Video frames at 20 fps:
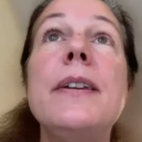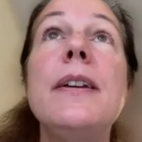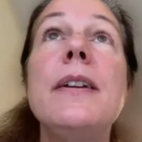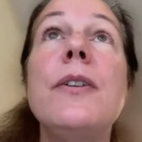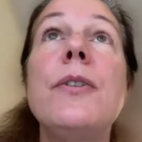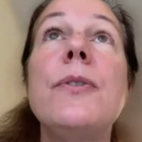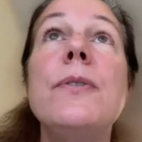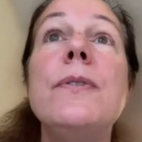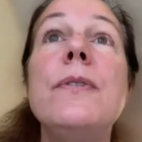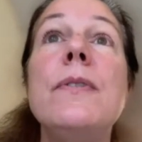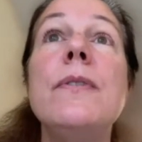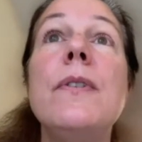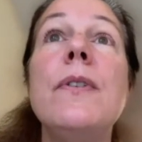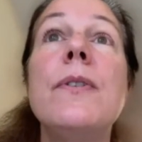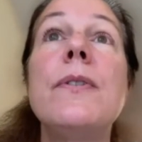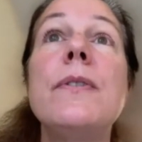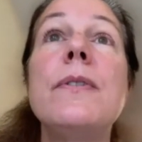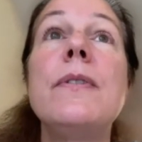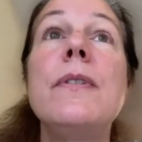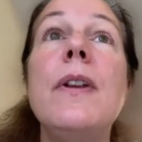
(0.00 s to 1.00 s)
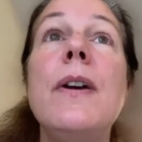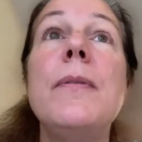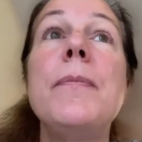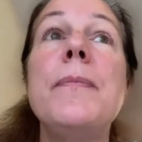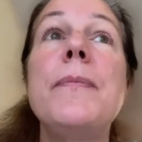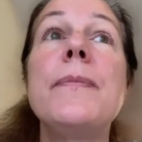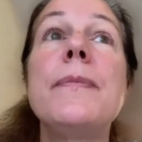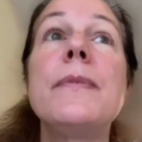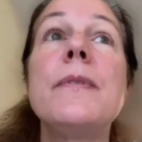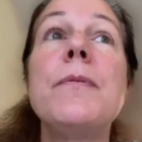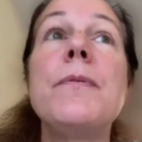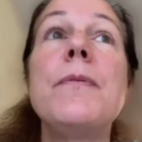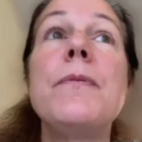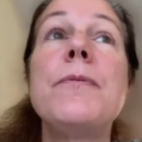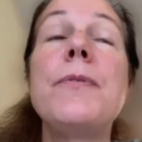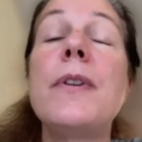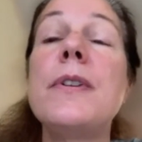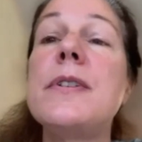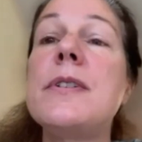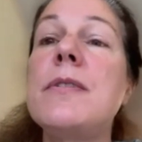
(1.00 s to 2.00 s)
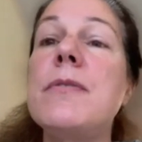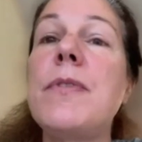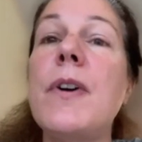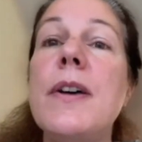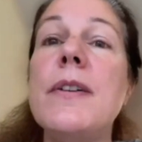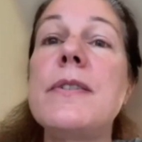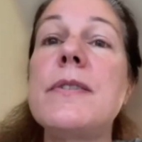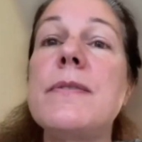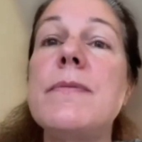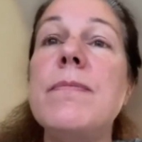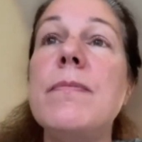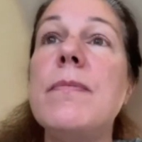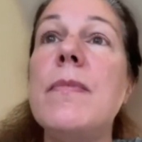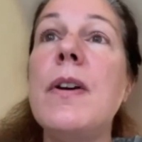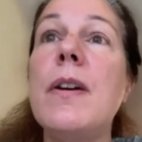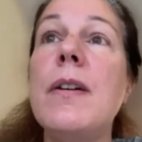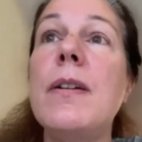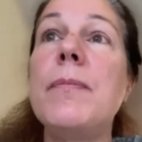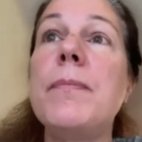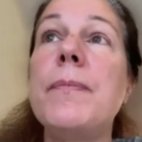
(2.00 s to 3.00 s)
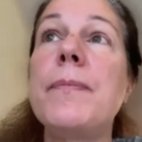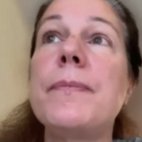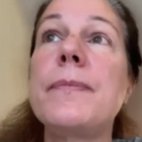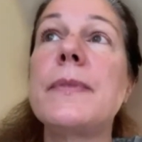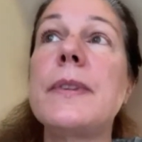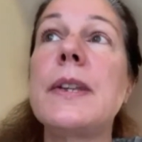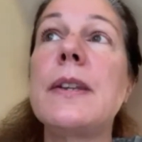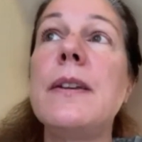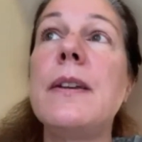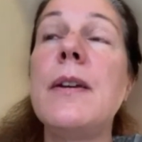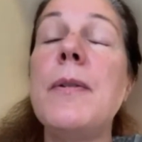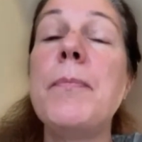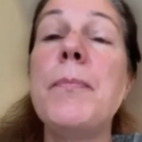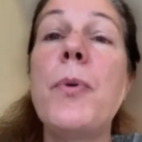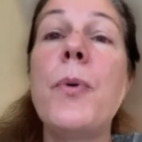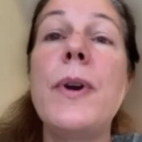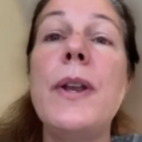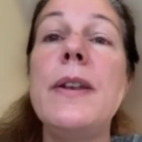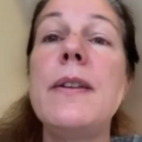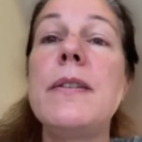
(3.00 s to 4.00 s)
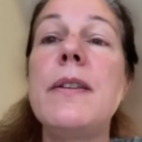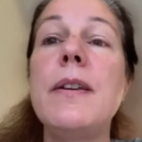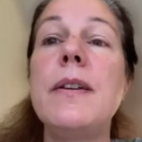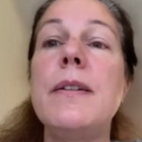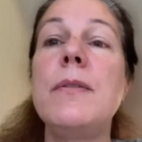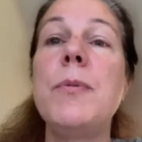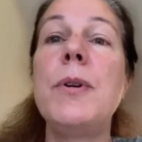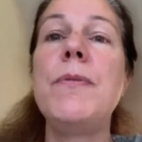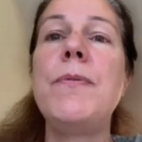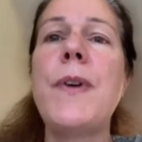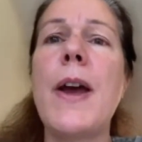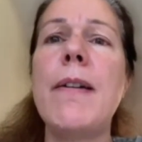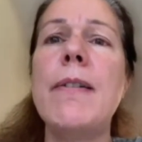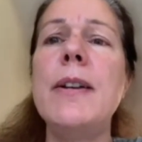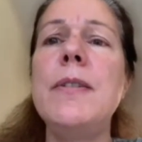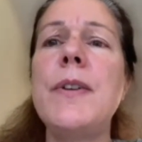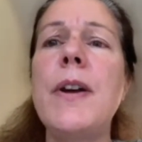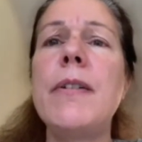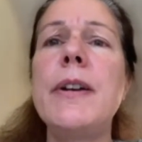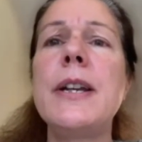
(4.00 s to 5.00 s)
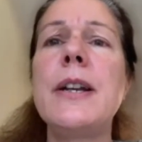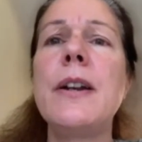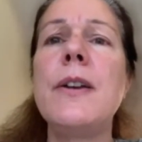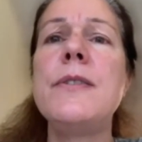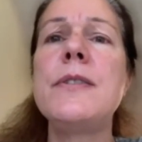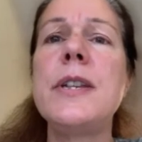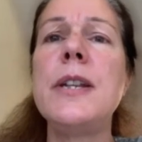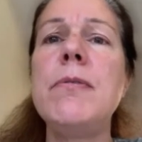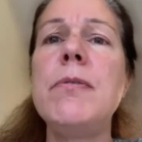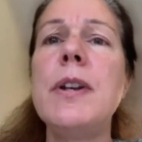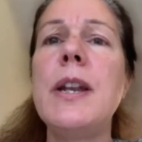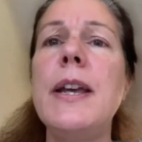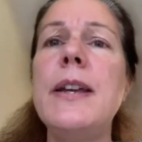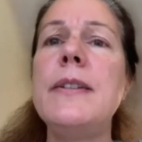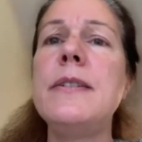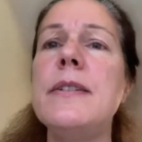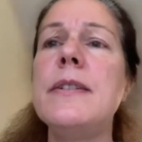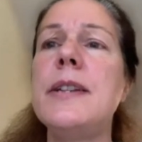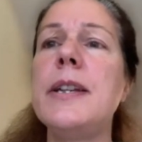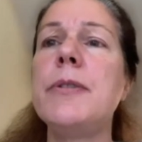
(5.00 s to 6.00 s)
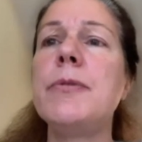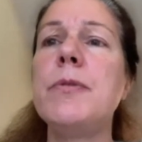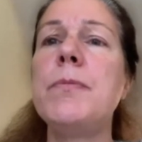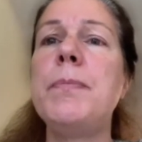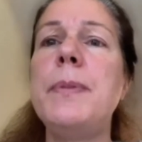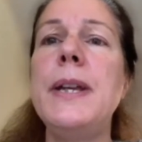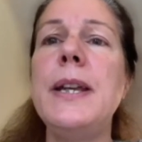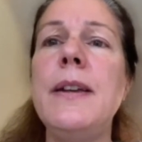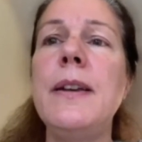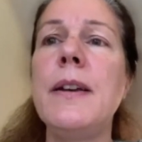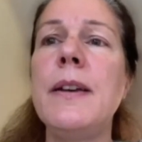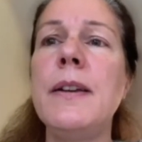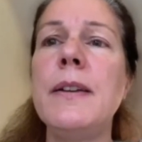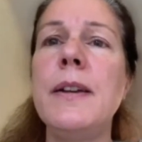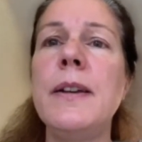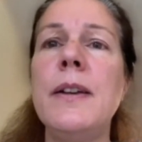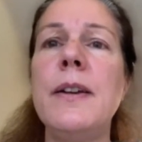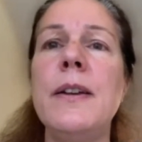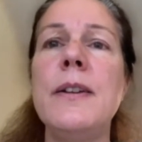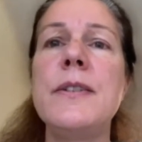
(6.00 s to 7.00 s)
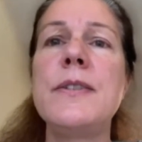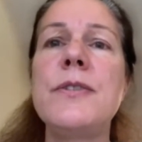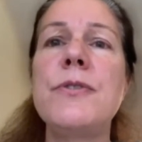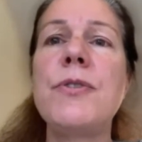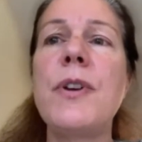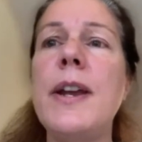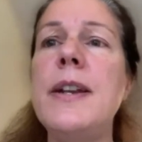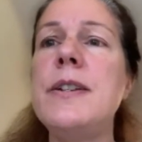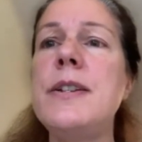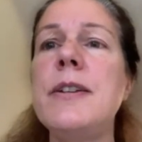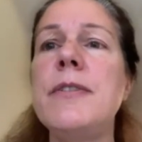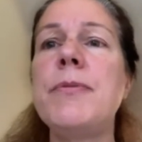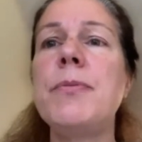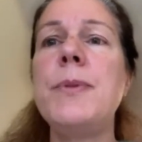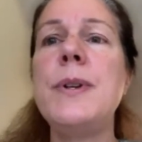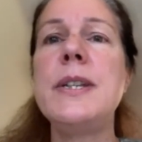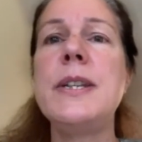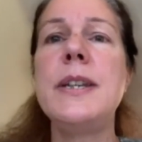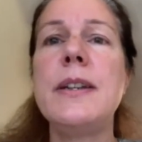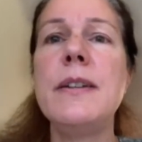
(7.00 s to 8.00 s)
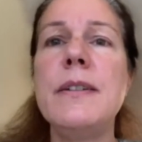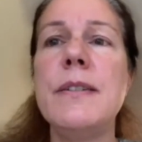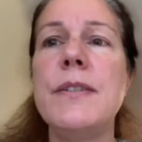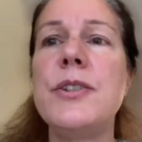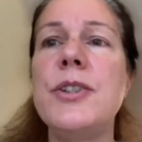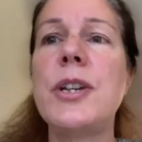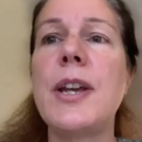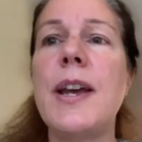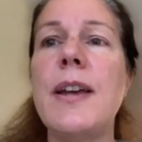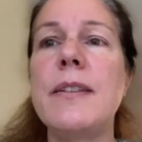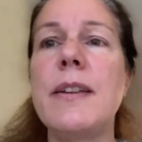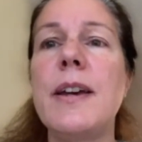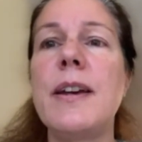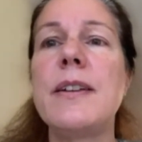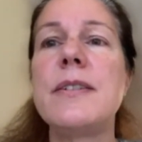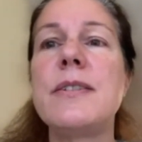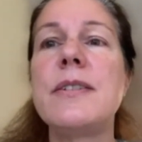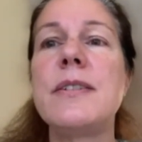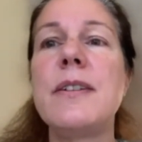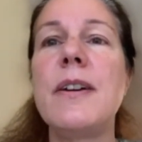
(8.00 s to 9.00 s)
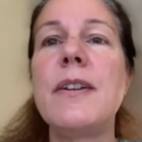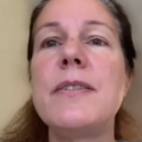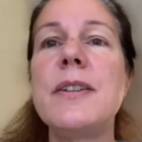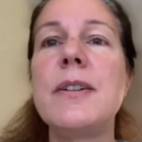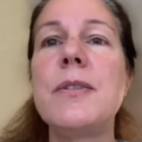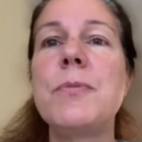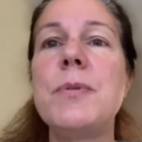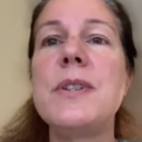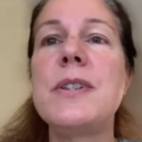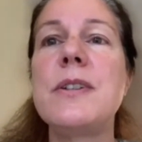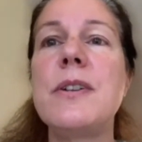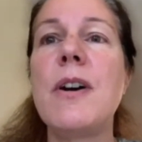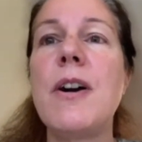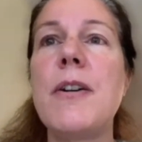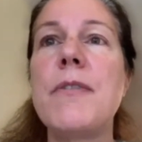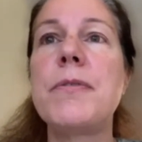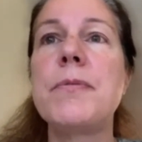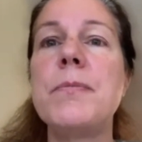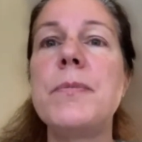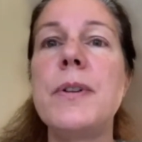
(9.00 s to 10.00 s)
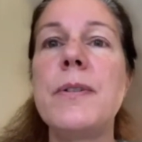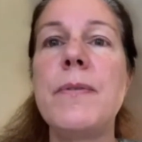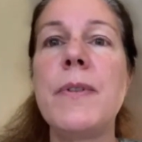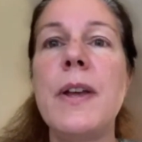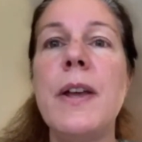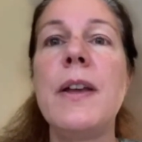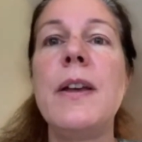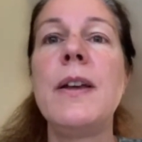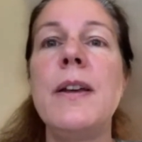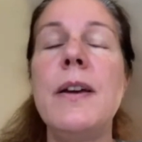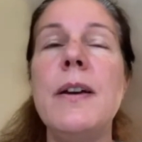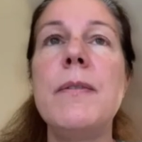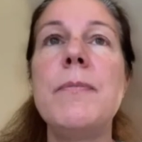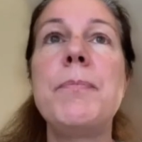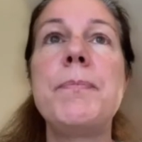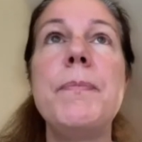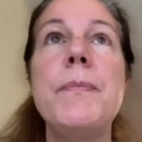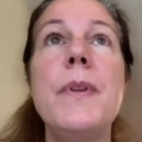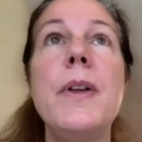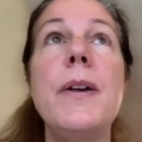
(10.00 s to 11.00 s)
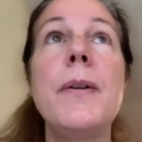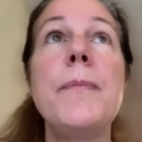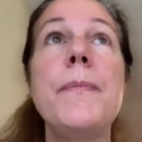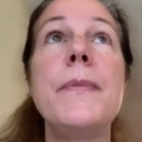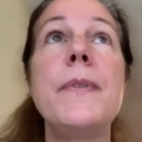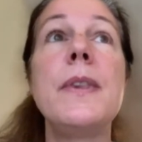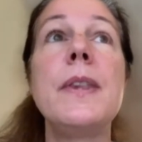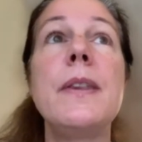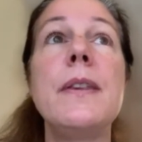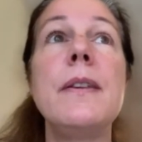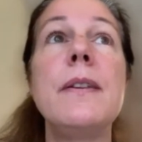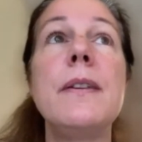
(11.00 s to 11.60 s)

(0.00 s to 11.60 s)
think on on um, Frans de Waal's um, point that we're very very closely related. It would be strange if we didn't share that. I think we start from a, a, a um,